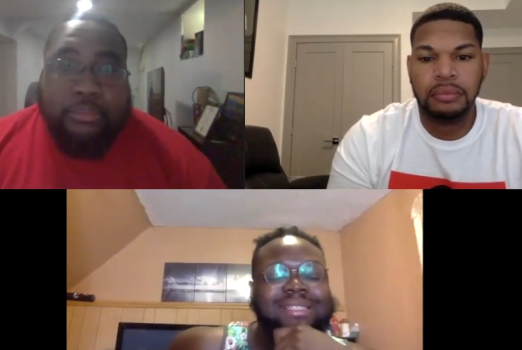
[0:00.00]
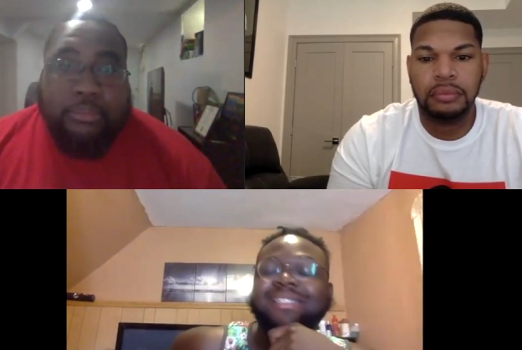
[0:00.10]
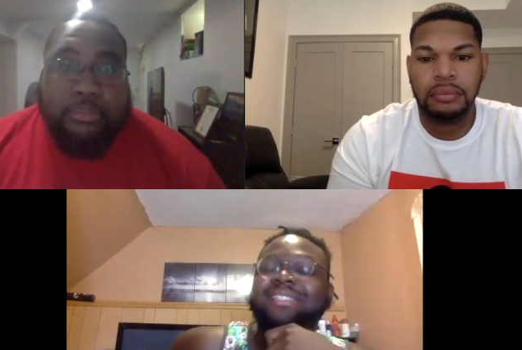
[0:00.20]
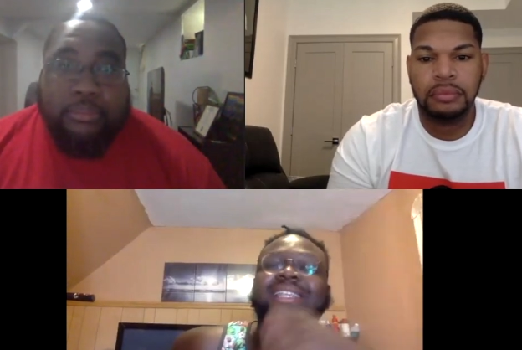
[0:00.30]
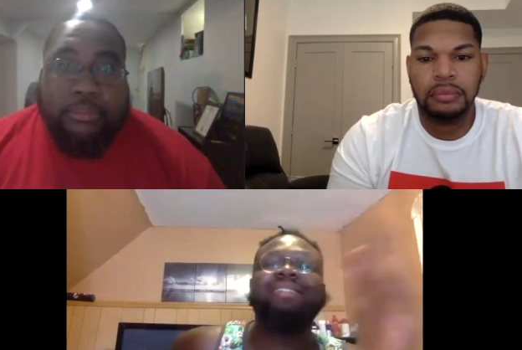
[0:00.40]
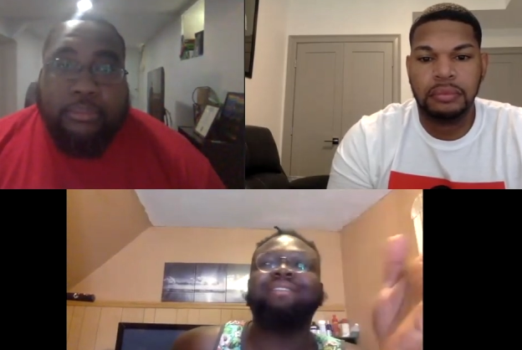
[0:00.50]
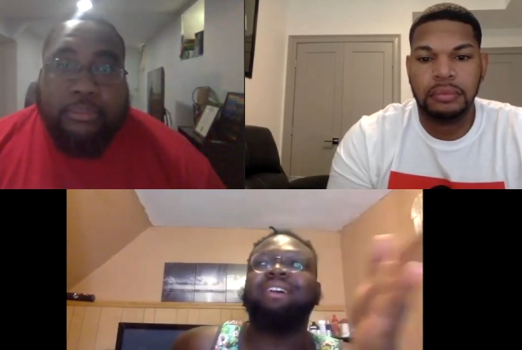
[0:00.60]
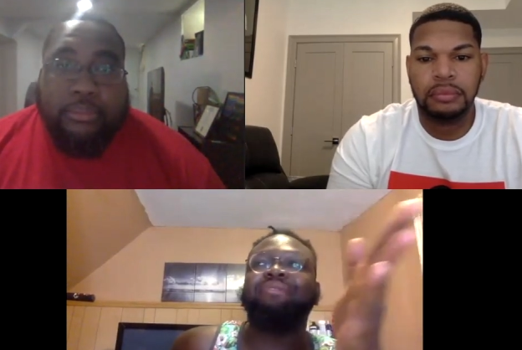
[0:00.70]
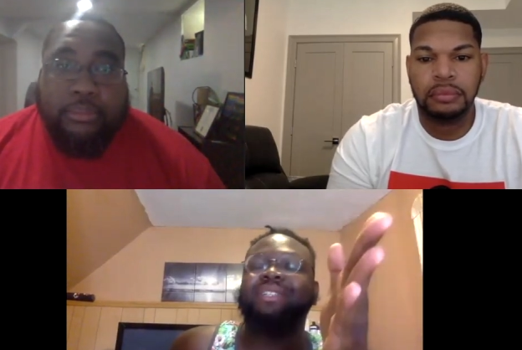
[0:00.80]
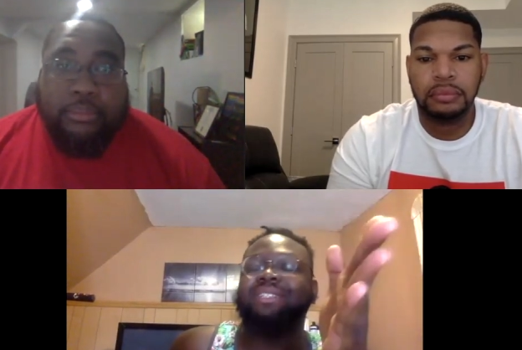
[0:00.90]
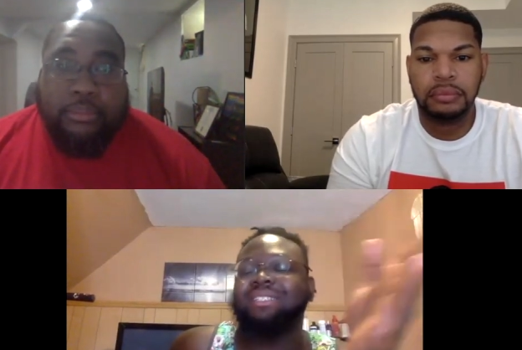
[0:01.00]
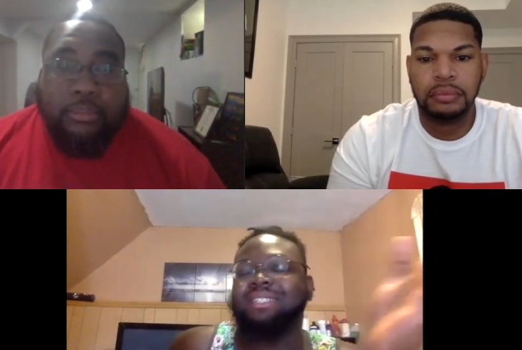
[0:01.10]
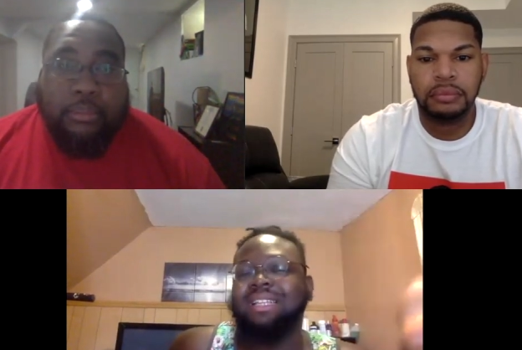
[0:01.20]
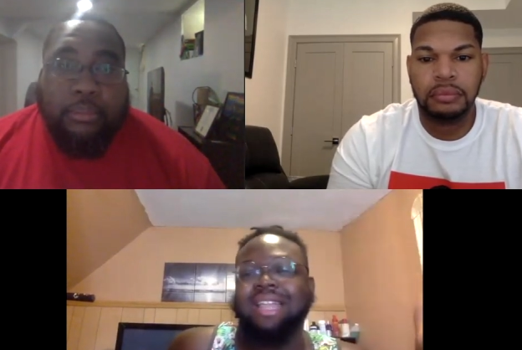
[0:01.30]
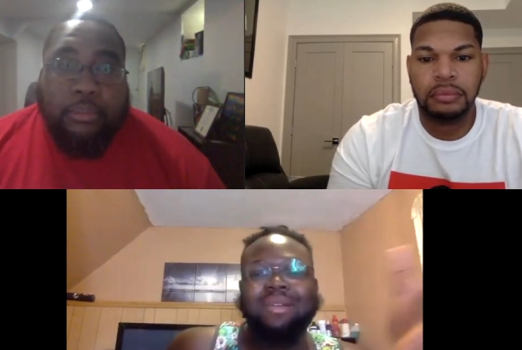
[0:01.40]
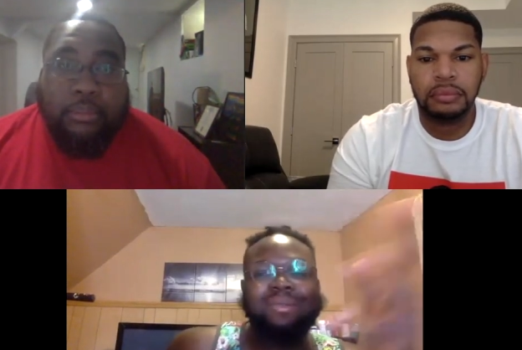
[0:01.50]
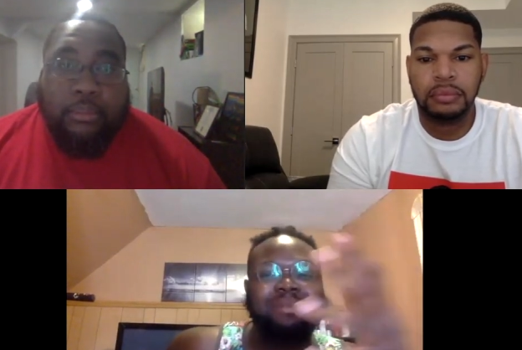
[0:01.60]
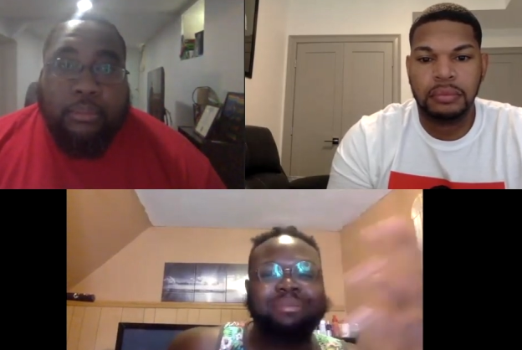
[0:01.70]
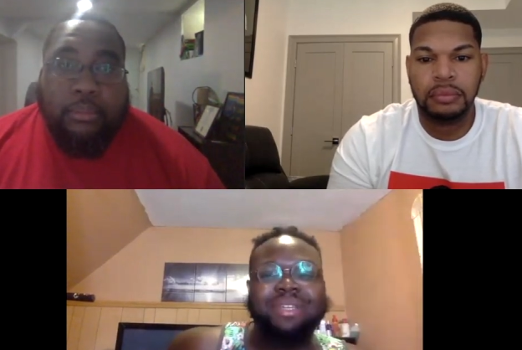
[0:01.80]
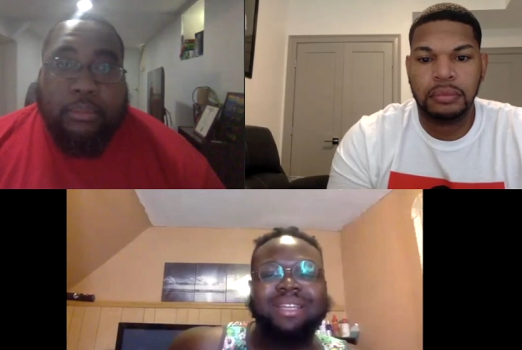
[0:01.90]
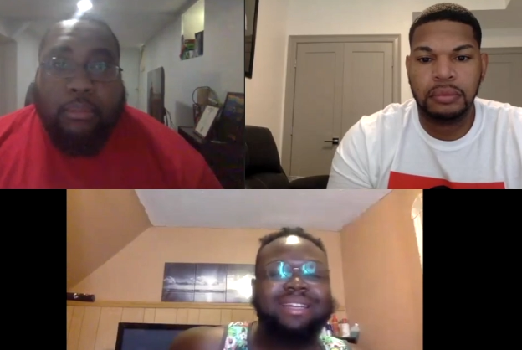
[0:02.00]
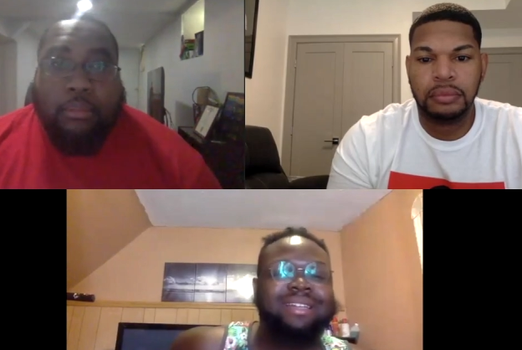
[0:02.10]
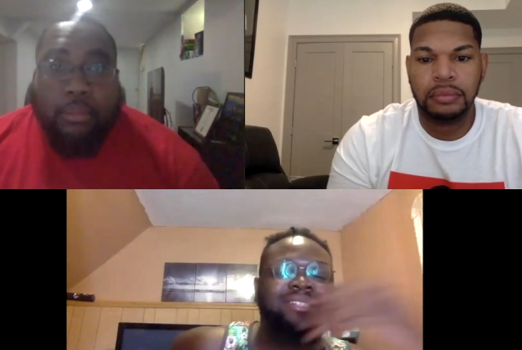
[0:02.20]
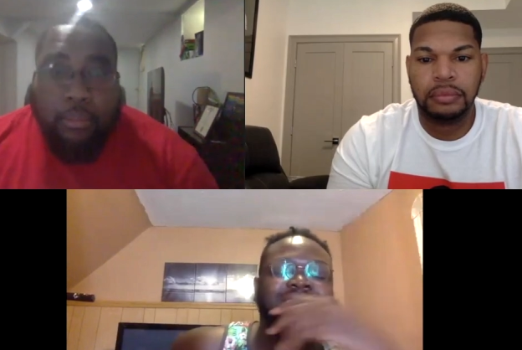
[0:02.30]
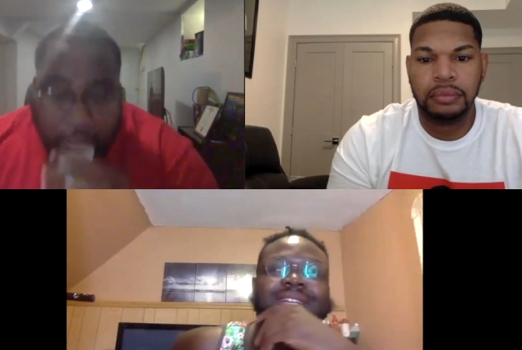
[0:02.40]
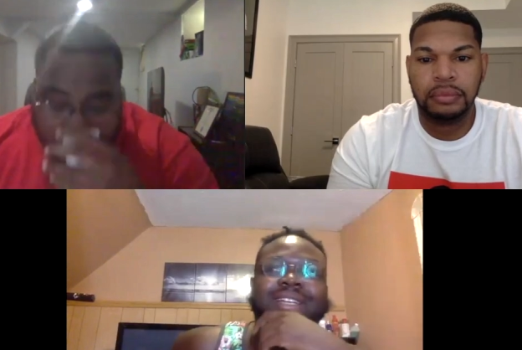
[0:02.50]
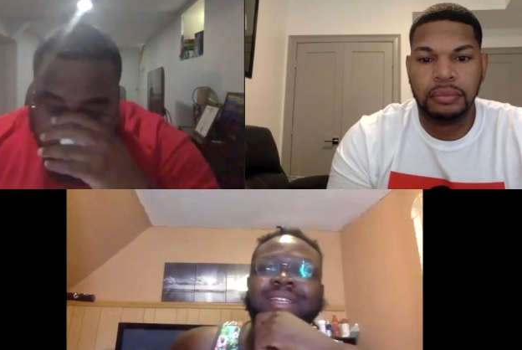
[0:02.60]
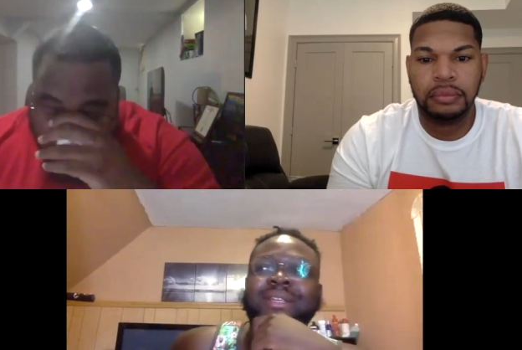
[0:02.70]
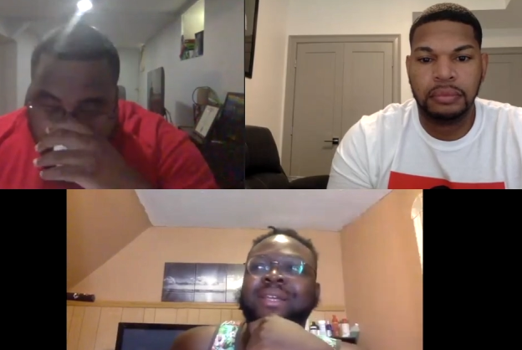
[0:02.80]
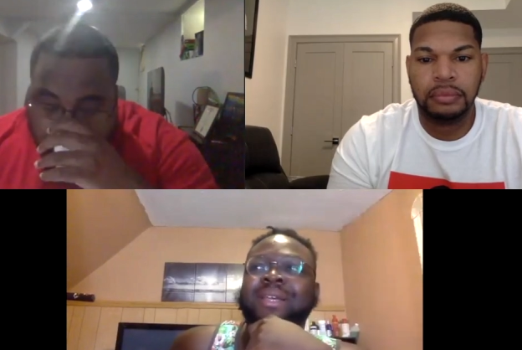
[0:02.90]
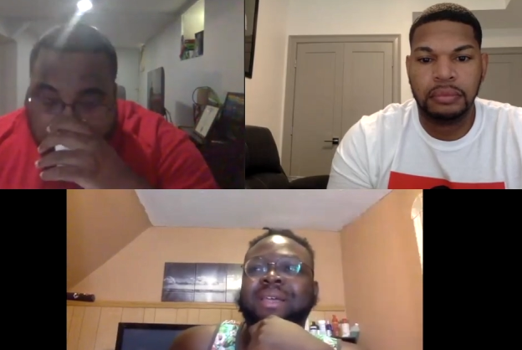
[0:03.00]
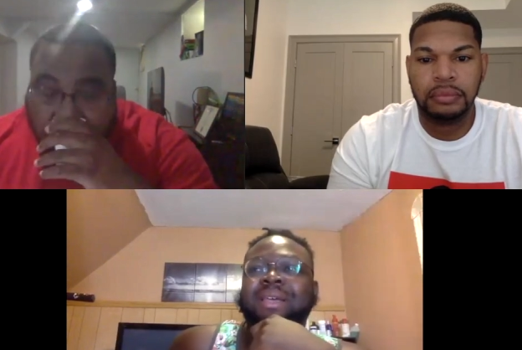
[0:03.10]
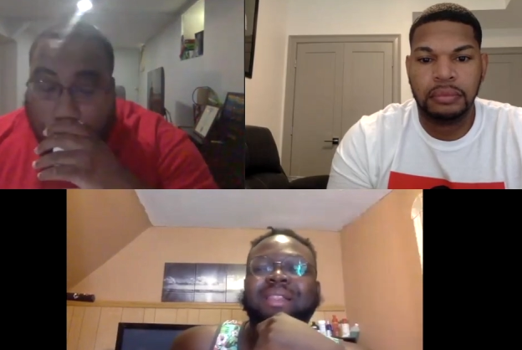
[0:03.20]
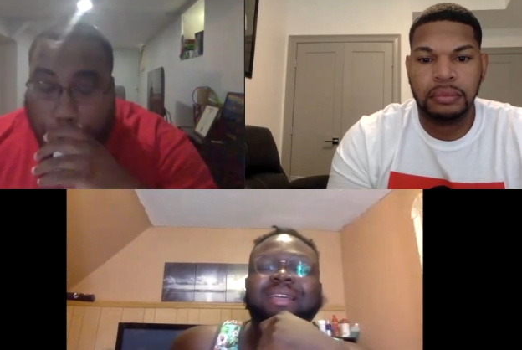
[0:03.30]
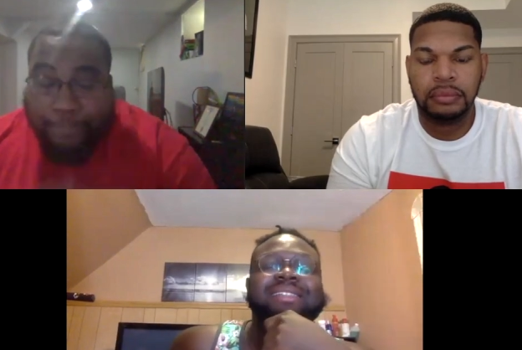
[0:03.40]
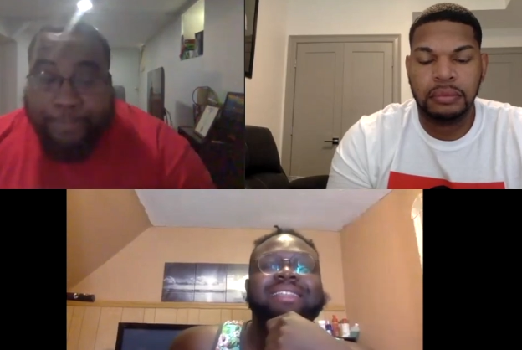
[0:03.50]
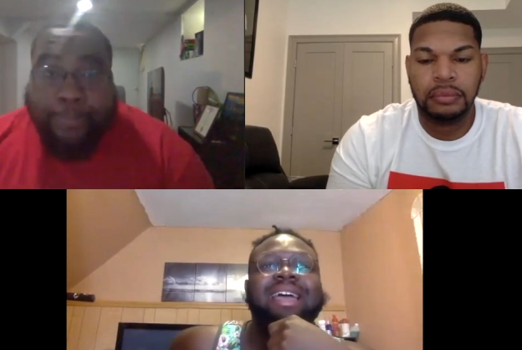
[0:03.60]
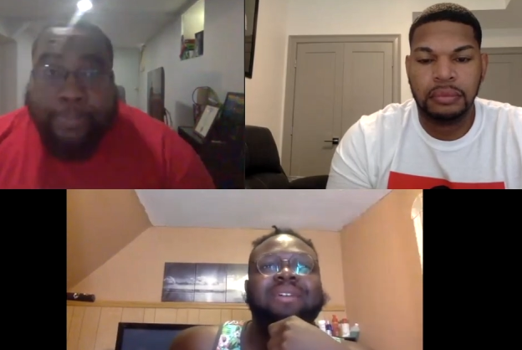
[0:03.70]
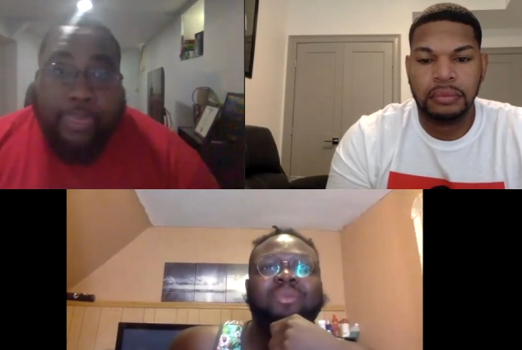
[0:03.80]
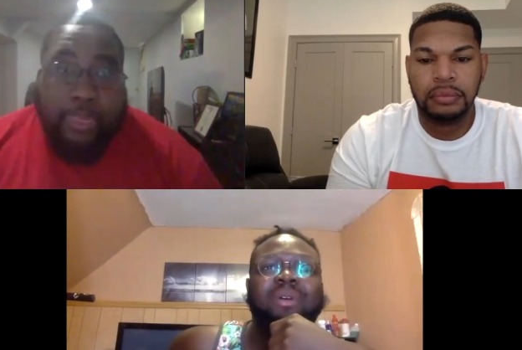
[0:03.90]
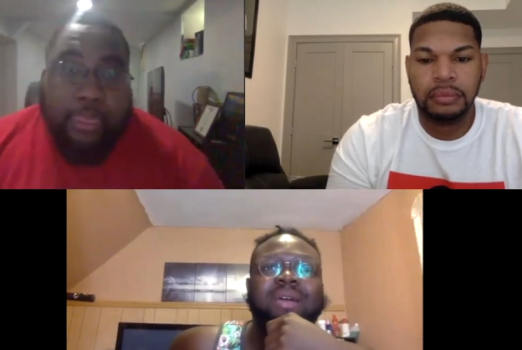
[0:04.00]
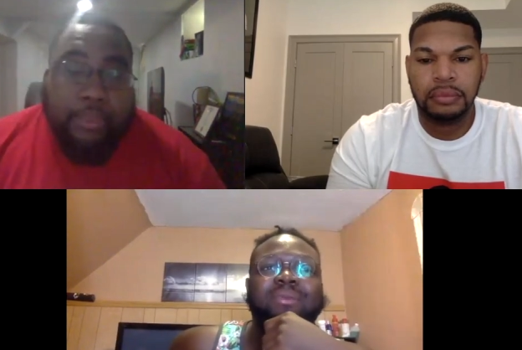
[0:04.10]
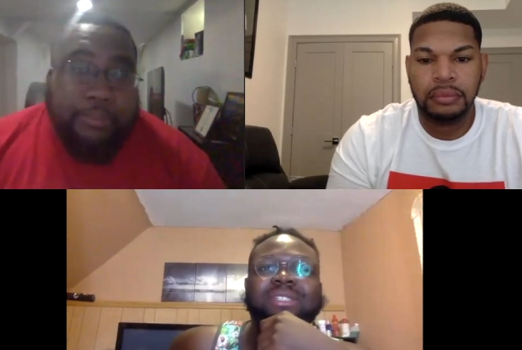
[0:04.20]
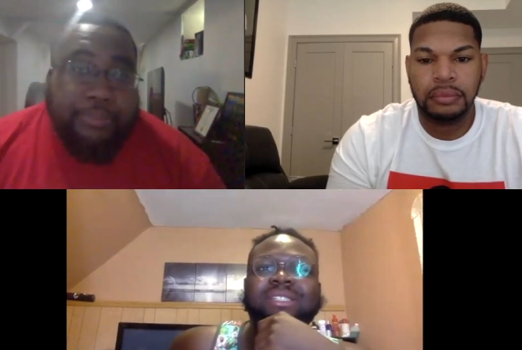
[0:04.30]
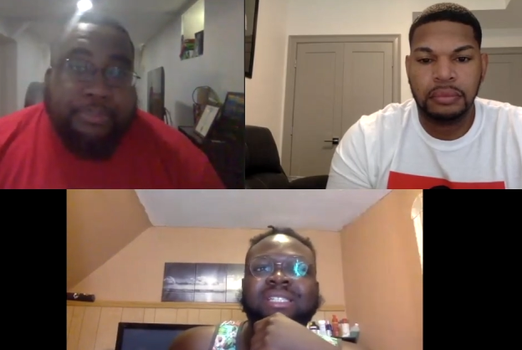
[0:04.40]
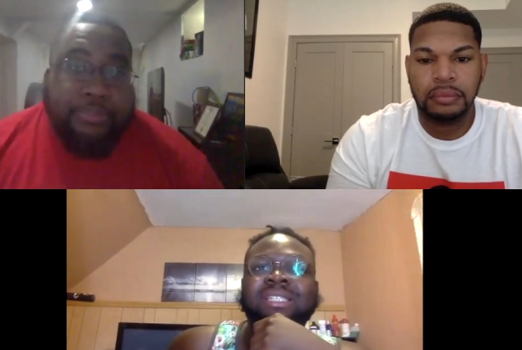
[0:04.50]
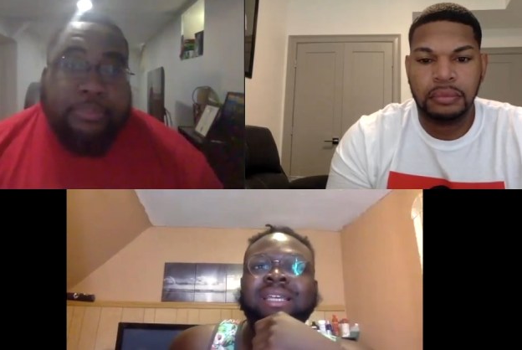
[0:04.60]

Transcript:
Speaker 1: This definitely doesn't look like it was the beginning of training. It looks like Roy was just,